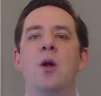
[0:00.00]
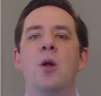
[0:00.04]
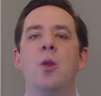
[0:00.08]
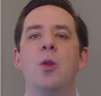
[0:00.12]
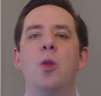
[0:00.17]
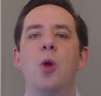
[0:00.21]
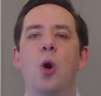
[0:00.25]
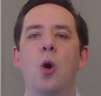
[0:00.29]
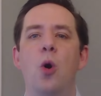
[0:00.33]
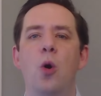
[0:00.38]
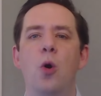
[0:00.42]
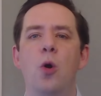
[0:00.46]

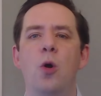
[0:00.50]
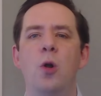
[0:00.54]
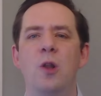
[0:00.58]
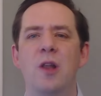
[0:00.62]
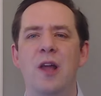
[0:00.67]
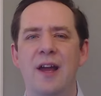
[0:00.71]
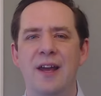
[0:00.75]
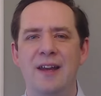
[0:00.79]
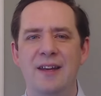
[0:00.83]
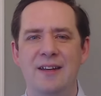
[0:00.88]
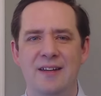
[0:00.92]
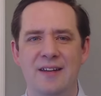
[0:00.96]
The whole
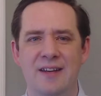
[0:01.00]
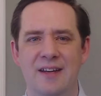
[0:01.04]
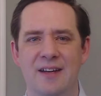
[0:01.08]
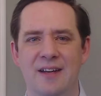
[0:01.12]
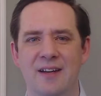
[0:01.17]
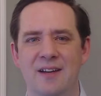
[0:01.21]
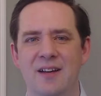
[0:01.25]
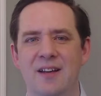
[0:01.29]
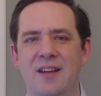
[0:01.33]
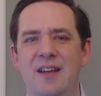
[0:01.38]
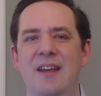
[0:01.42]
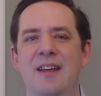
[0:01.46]

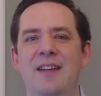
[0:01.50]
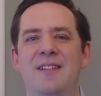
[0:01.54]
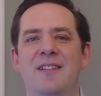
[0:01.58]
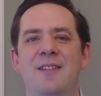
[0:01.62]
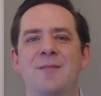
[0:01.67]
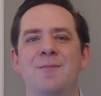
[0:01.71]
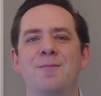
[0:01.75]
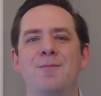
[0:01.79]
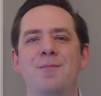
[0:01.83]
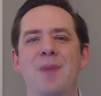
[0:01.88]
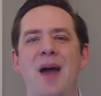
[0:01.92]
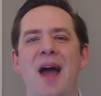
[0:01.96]
idea is to
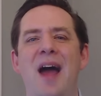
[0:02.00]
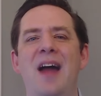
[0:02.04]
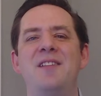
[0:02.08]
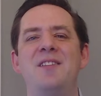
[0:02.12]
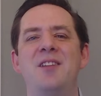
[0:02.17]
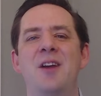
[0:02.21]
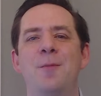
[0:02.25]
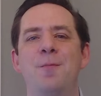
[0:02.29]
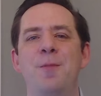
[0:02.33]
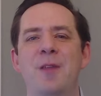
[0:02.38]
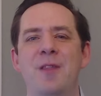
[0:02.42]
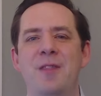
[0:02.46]
match
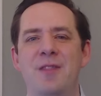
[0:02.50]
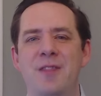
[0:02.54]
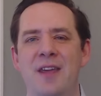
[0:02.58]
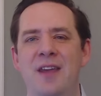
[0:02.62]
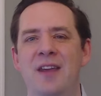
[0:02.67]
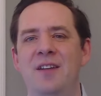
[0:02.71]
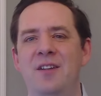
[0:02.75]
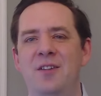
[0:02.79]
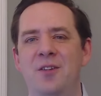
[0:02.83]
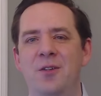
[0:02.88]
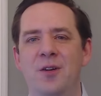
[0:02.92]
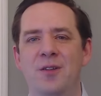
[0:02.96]
up the
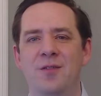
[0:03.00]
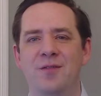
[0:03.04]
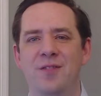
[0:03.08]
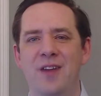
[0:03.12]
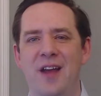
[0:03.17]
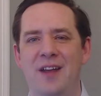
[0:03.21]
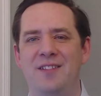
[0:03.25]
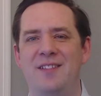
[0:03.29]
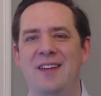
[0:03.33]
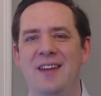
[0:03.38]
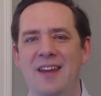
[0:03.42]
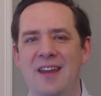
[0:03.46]
things you're
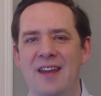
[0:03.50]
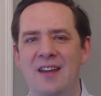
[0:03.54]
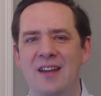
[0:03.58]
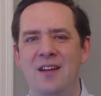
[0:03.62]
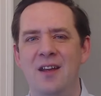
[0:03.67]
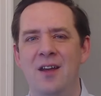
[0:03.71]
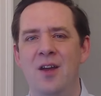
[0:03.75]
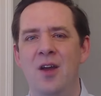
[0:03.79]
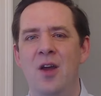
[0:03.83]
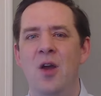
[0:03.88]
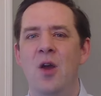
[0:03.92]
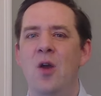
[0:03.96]
investing
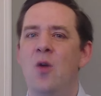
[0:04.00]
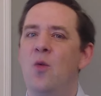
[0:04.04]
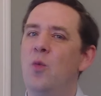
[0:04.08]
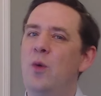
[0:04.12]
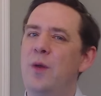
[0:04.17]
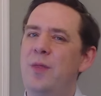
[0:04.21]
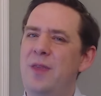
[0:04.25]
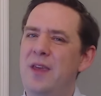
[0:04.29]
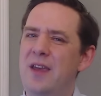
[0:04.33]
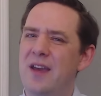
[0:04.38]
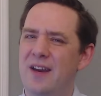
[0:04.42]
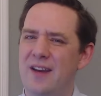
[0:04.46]
in
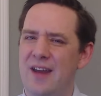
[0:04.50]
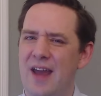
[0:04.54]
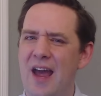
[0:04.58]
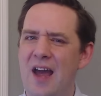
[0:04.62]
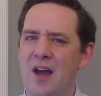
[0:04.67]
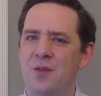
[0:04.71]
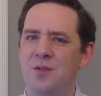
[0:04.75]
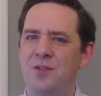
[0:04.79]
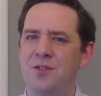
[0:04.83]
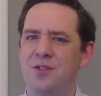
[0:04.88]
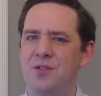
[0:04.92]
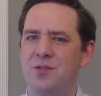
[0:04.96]
with the
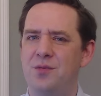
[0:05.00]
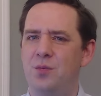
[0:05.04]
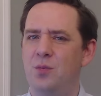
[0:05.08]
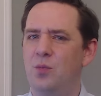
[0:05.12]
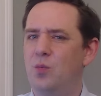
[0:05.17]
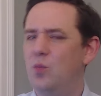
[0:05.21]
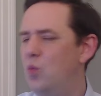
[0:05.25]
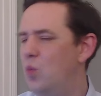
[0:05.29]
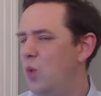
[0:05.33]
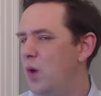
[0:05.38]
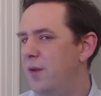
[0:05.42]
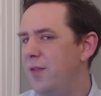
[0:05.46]
accounts
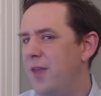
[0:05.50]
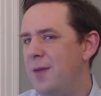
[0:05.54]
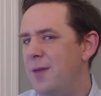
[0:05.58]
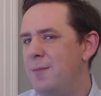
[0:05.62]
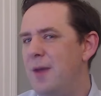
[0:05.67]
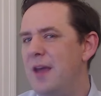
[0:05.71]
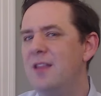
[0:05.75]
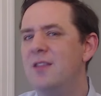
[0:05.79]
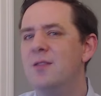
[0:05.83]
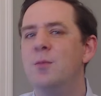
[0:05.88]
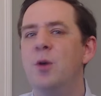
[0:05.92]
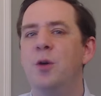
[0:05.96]
where they
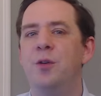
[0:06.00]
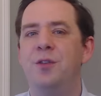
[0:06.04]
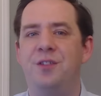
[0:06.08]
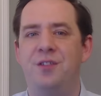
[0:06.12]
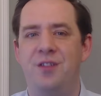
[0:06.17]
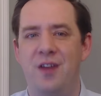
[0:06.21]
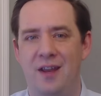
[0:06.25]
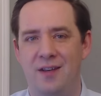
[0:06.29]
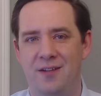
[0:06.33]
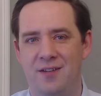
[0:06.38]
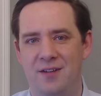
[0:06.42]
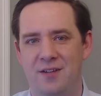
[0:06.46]
make the most
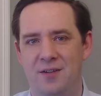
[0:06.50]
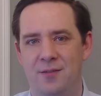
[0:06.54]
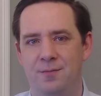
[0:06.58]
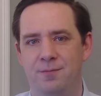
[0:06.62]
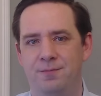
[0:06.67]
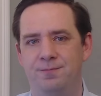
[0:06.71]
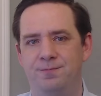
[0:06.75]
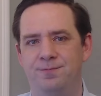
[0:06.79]
sense.